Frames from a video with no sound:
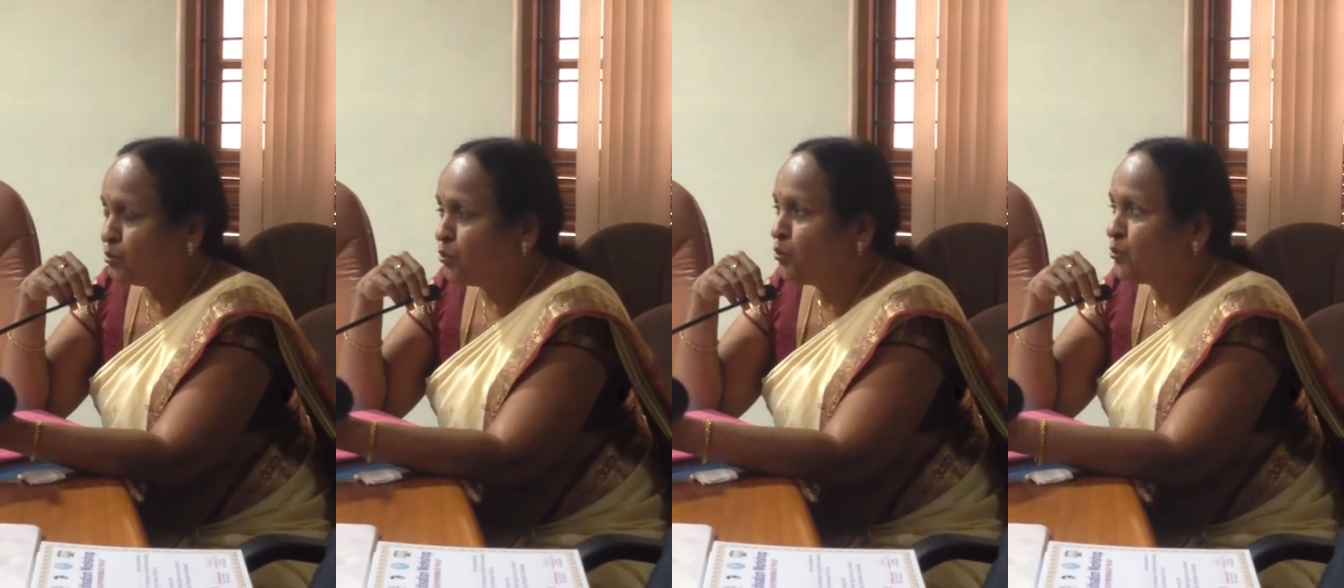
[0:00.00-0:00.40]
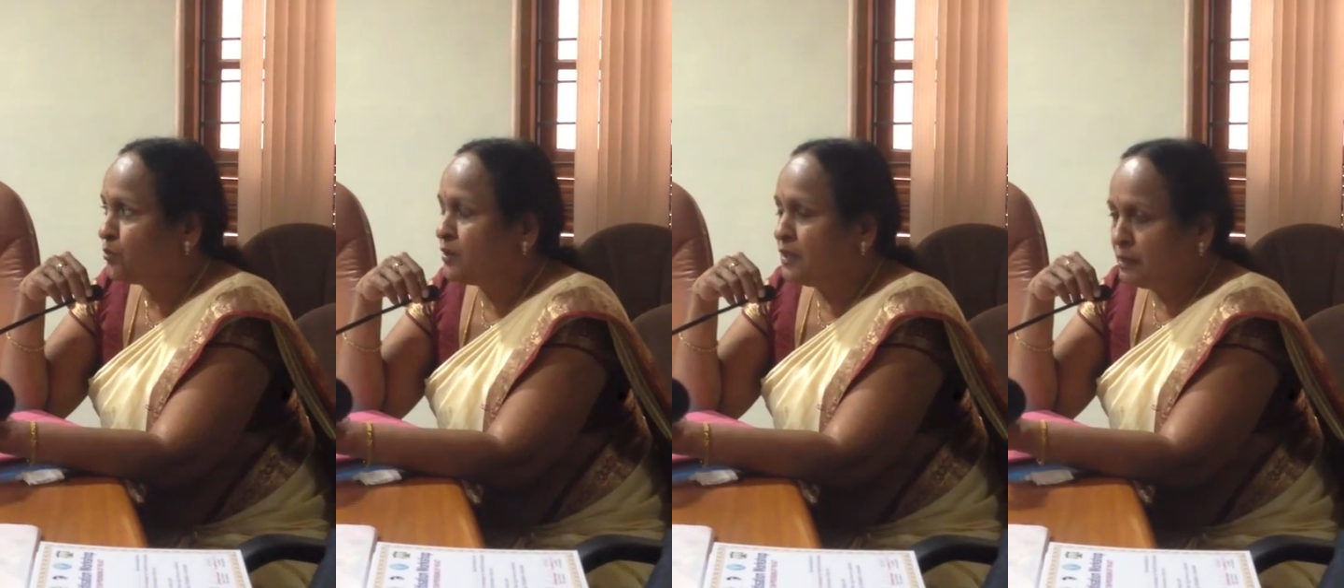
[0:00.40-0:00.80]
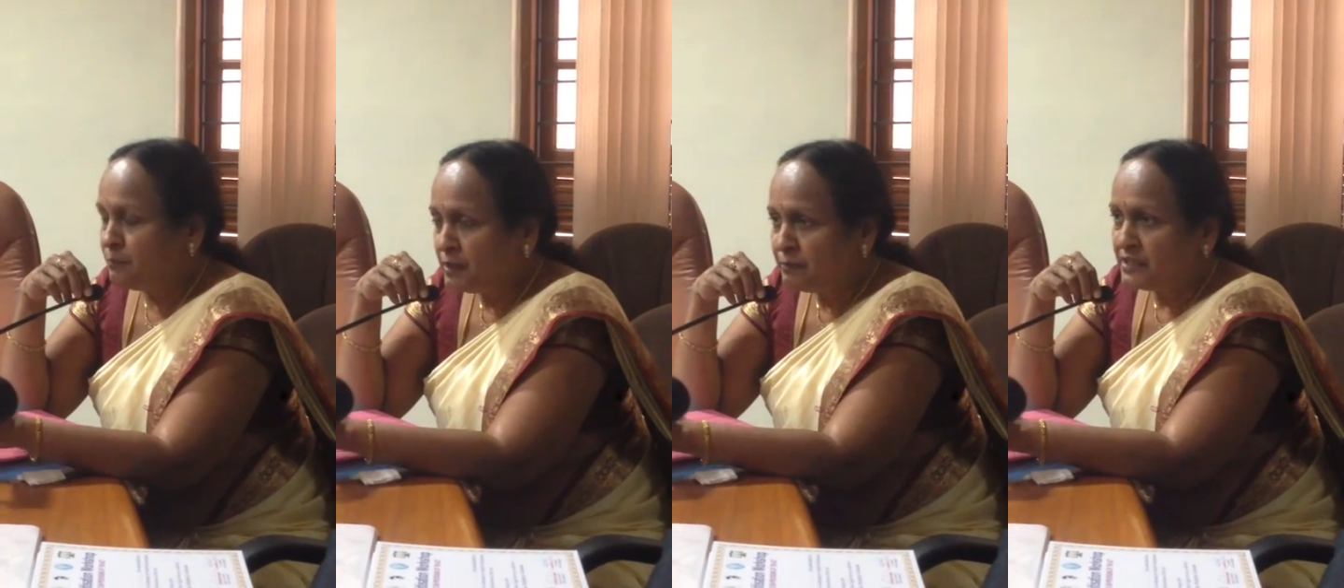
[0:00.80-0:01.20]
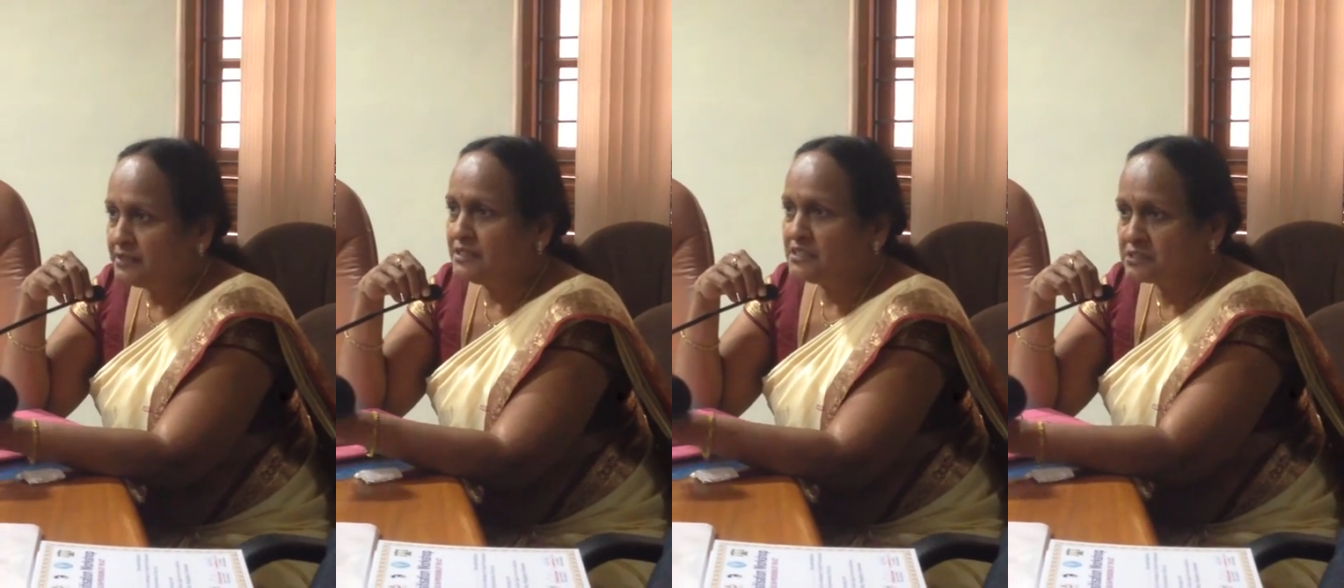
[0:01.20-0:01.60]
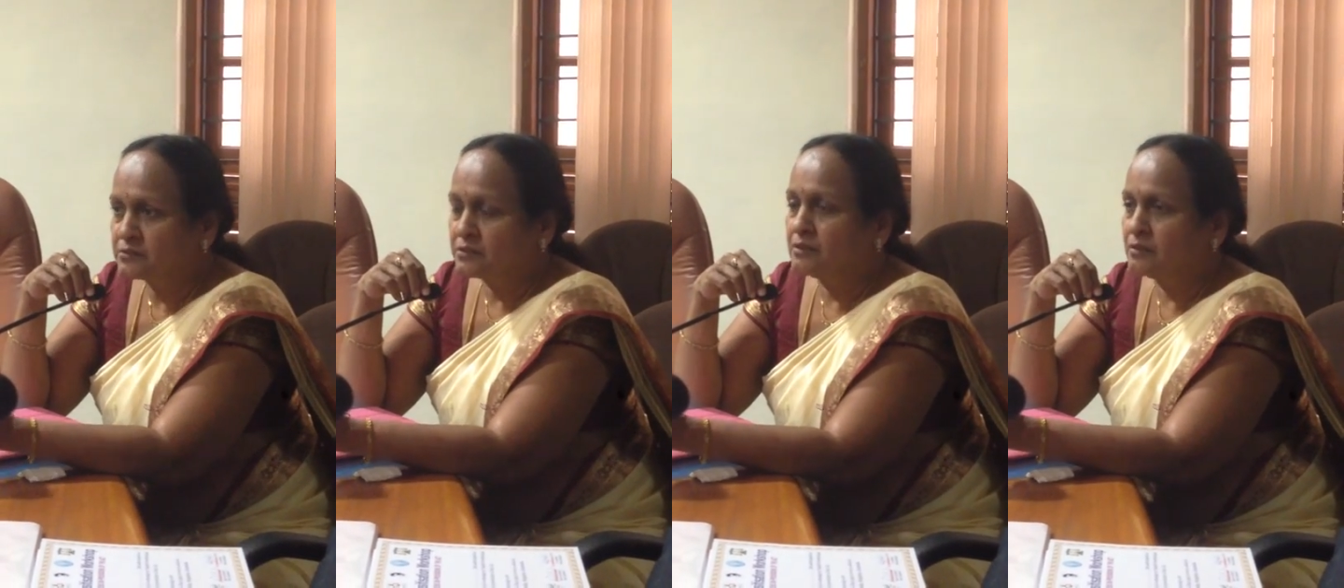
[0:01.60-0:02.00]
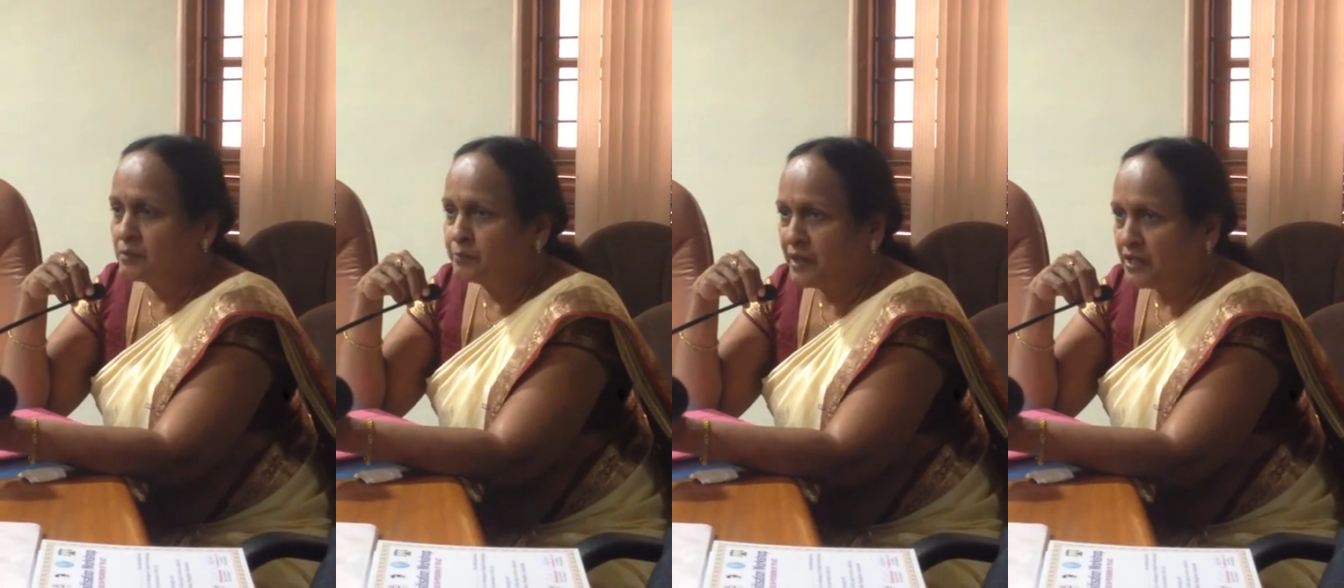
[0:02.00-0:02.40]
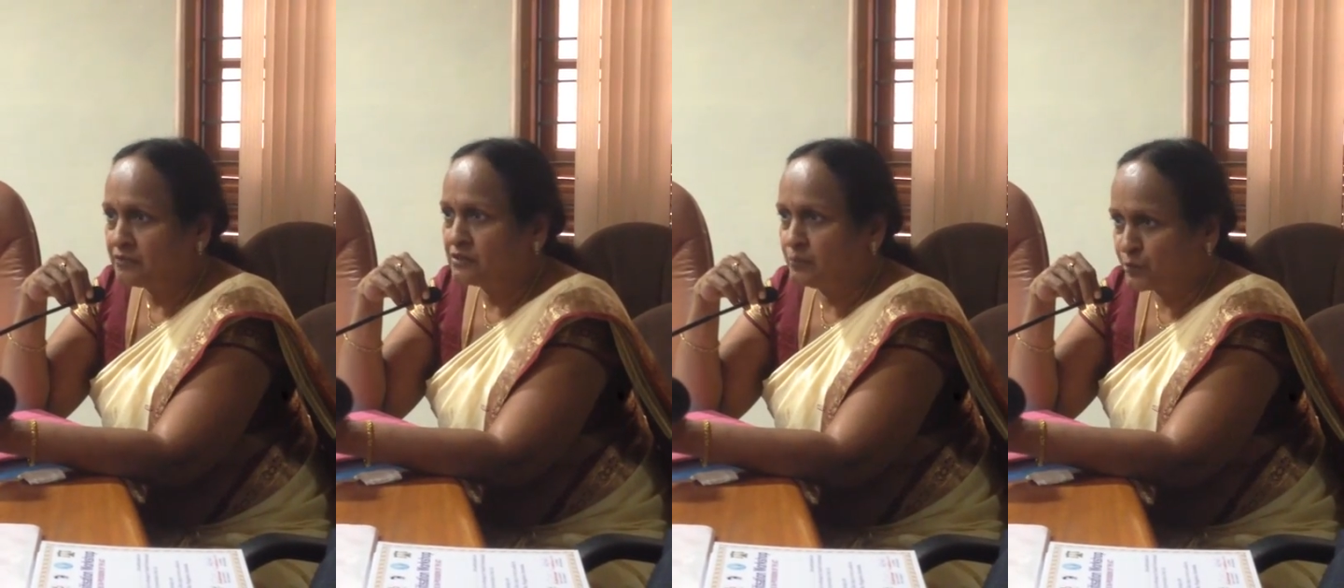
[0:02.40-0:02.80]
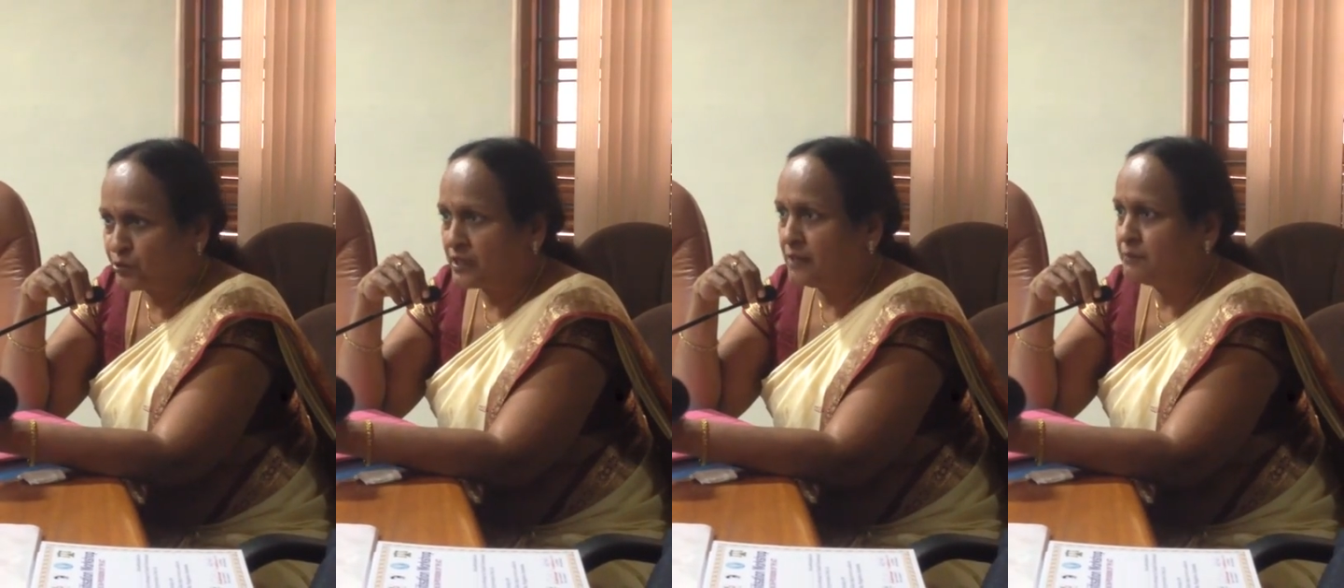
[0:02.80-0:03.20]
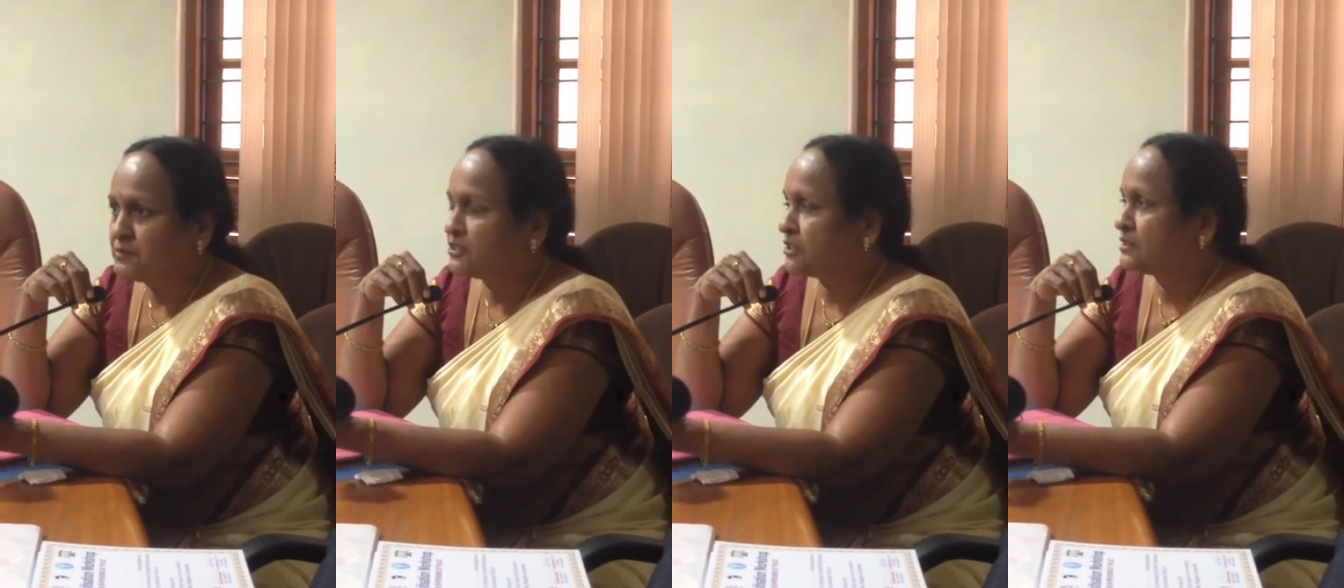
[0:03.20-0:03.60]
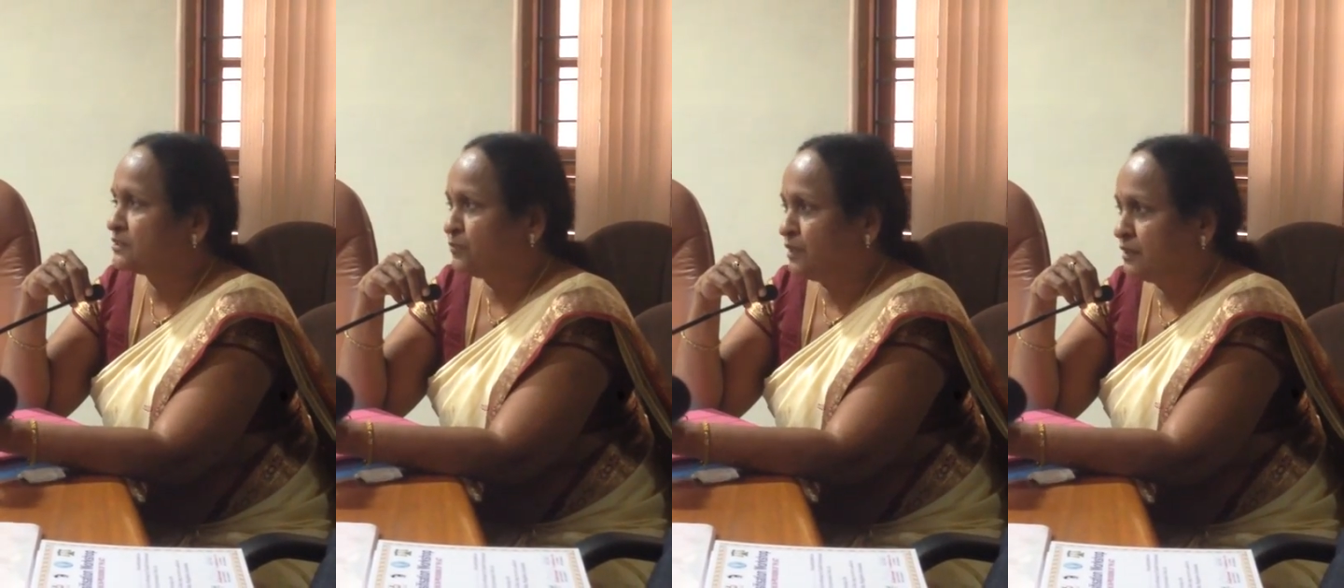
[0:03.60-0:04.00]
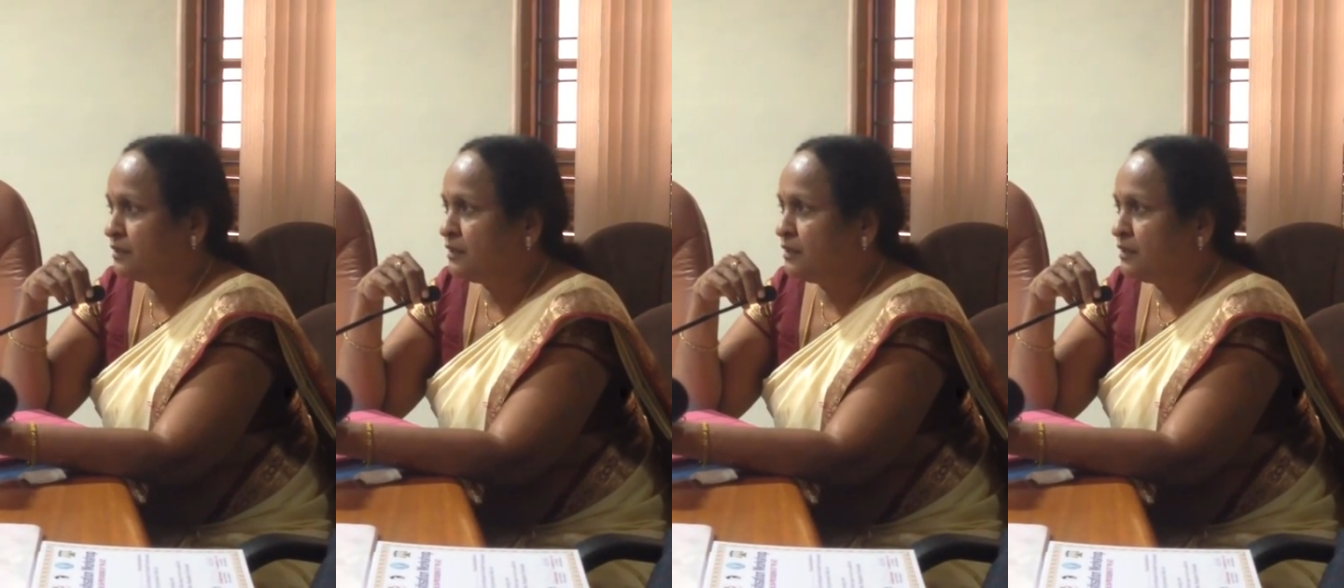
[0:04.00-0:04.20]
who implement this part of the program successfully?